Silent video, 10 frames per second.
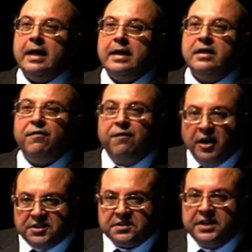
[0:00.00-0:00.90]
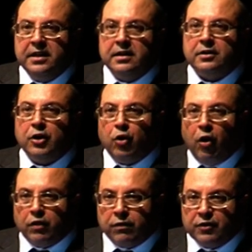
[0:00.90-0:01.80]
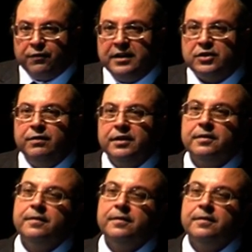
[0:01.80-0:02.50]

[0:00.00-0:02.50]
The first thing that the court was faced with